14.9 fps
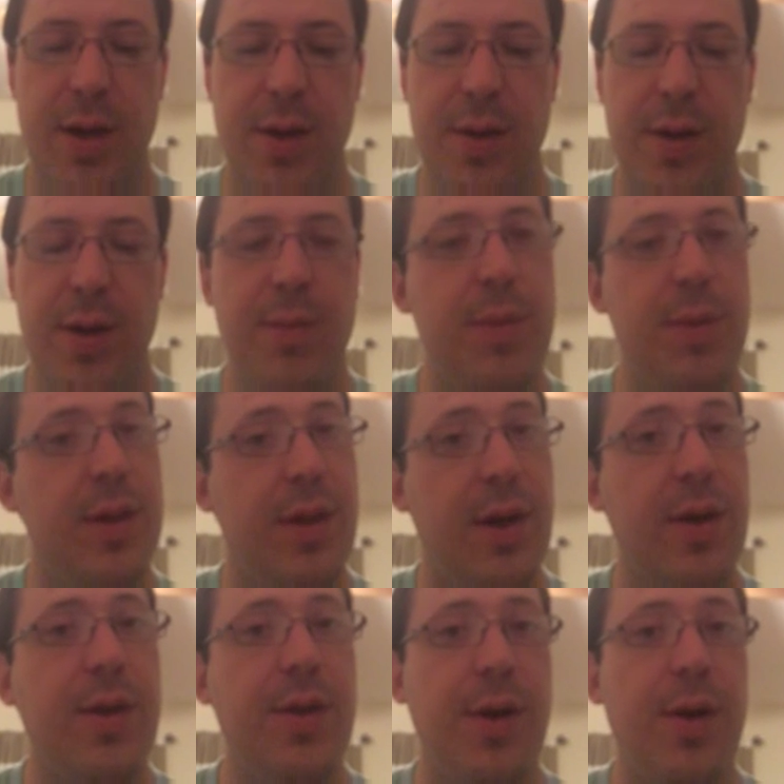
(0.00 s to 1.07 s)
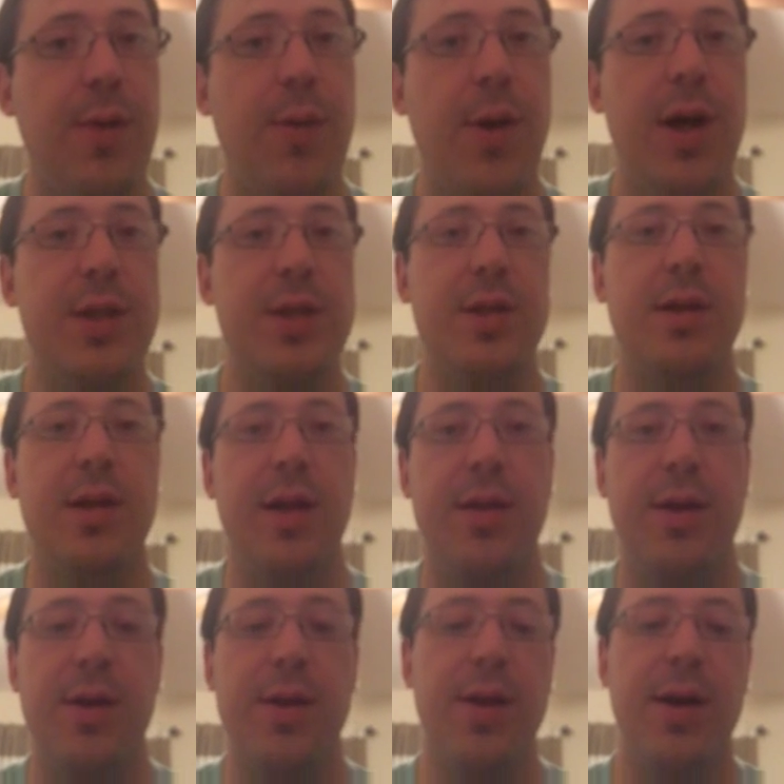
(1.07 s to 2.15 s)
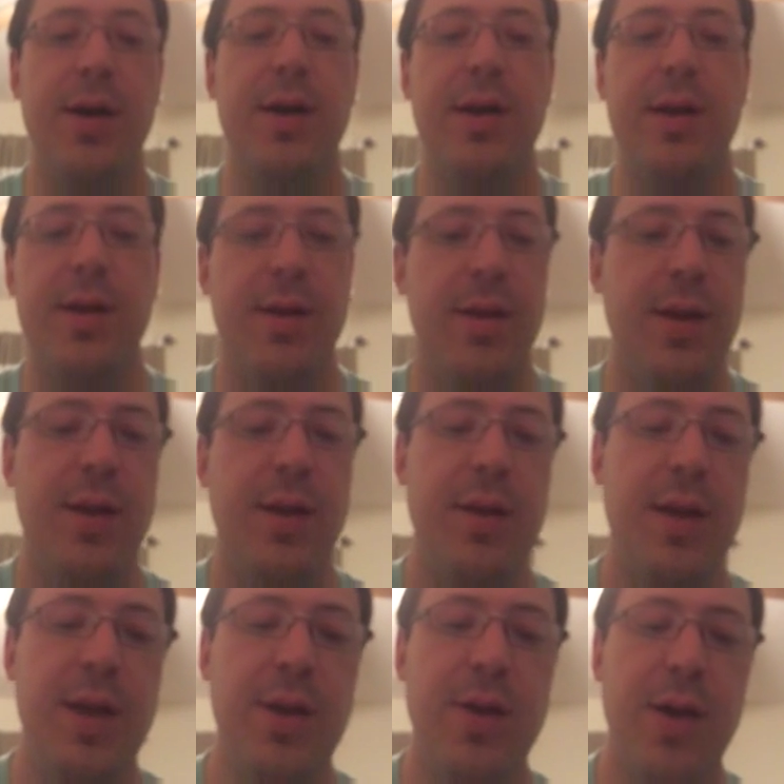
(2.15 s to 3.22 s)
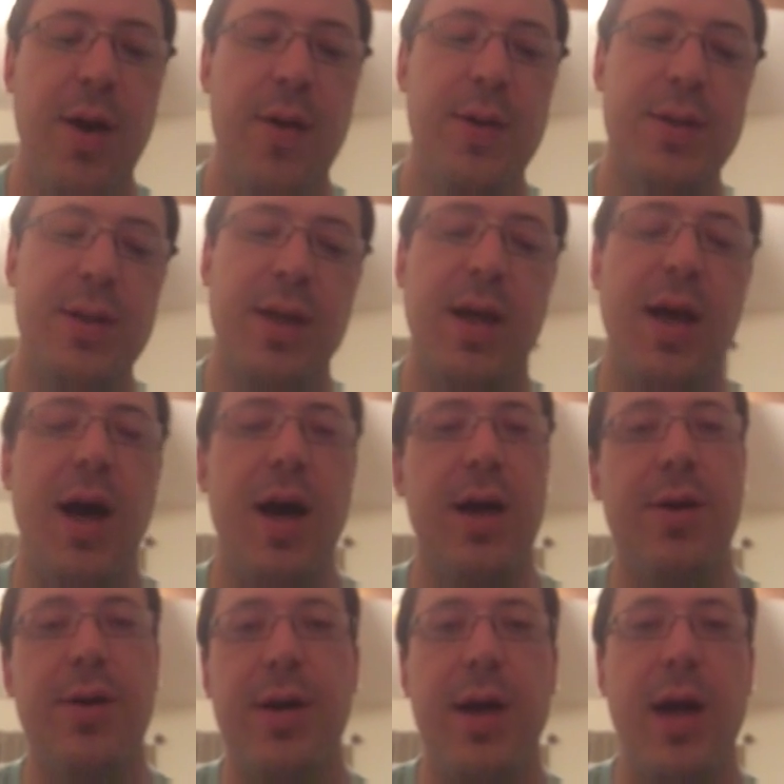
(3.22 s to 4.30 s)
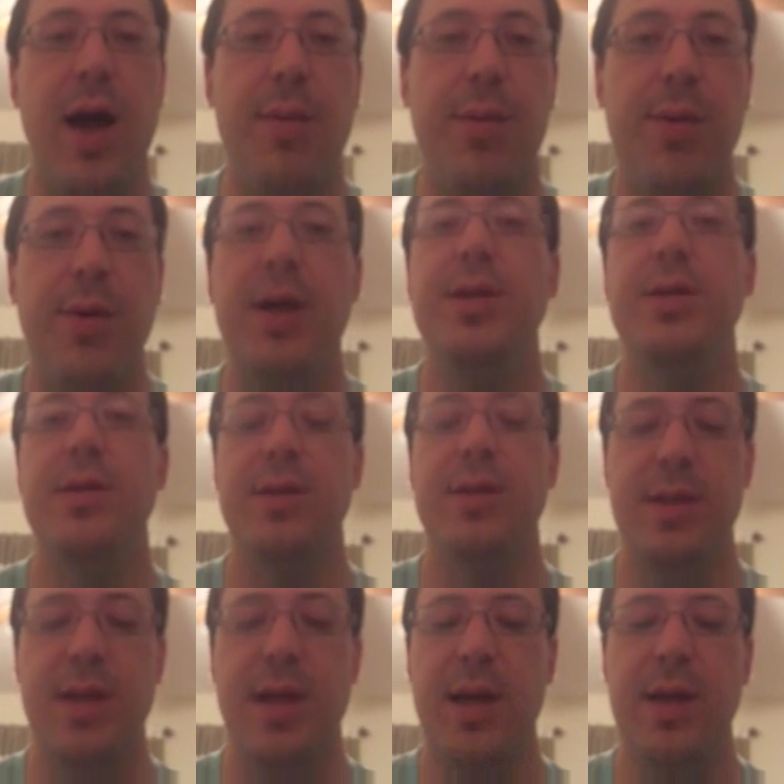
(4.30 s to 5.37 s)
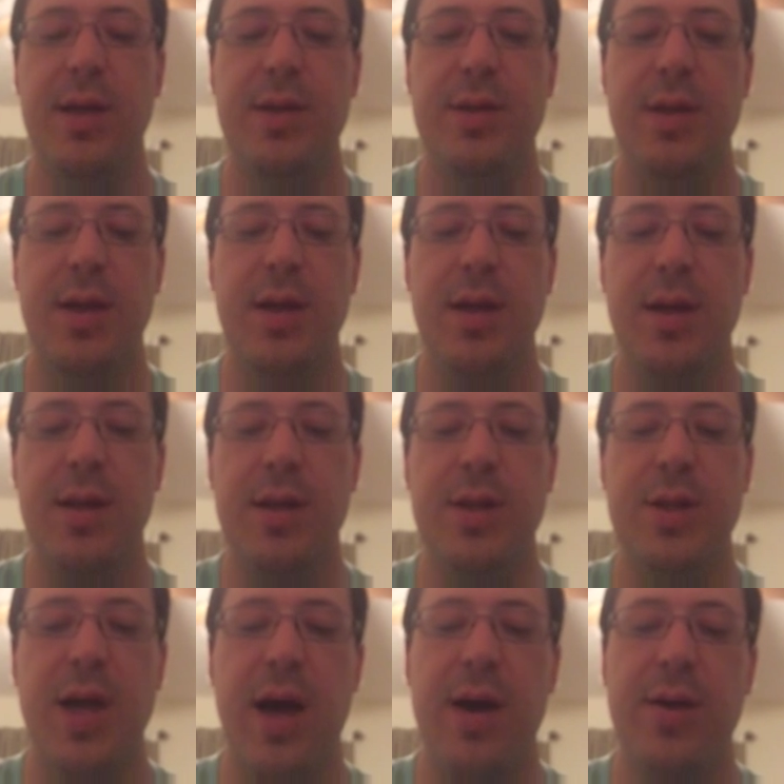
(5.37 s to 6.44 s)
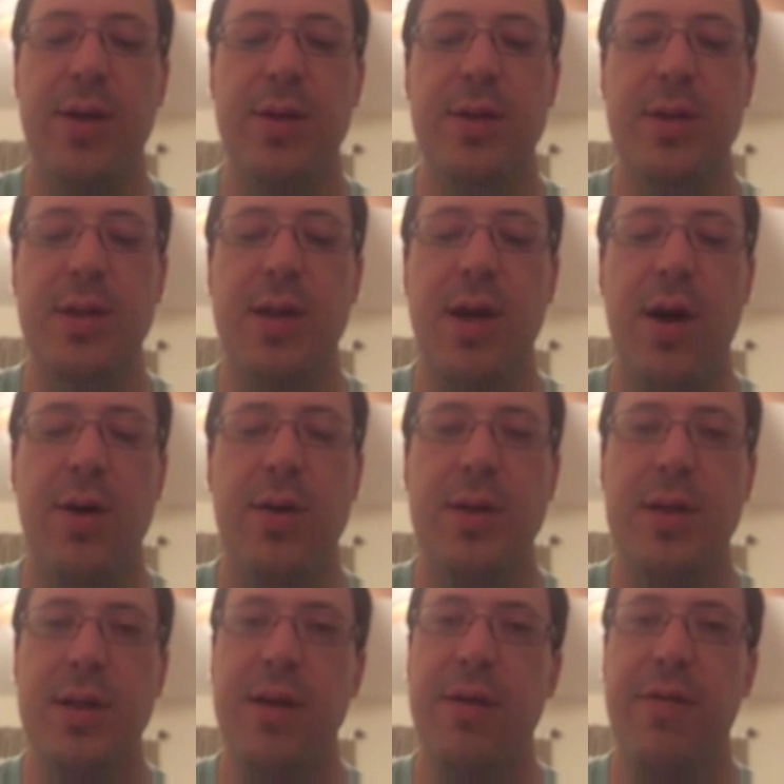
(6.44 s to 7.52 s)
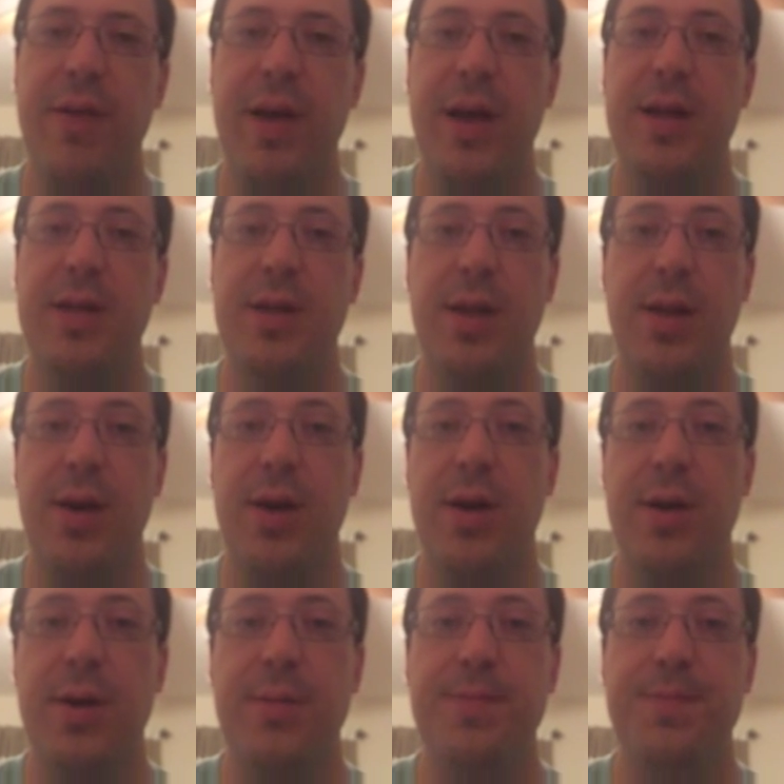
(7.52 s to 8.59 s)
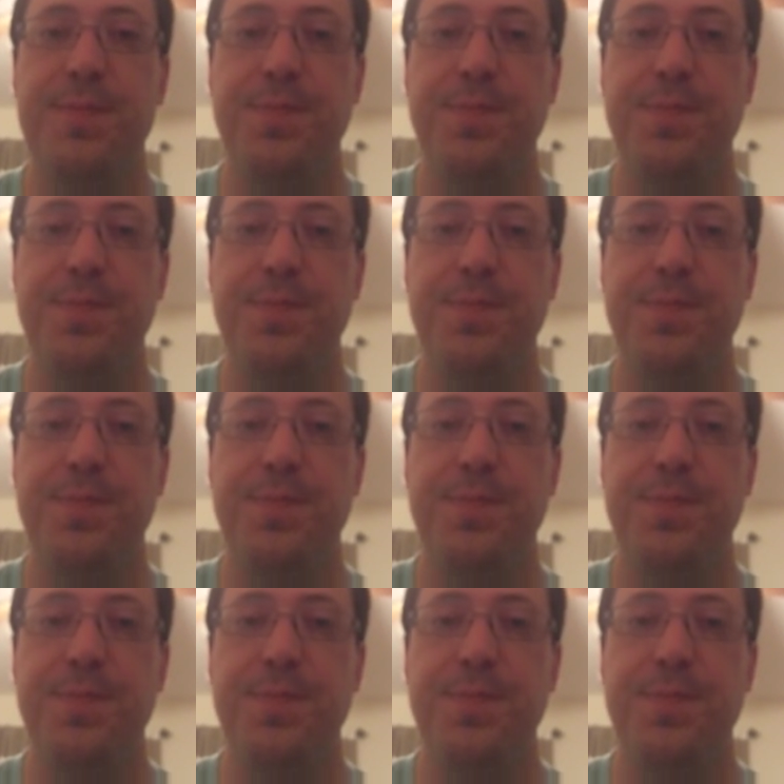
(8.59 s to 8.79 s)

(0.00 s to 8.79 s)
And they're watching and they're learning. Then you go into the concrete operation stage. The child uses cause and effect to learn.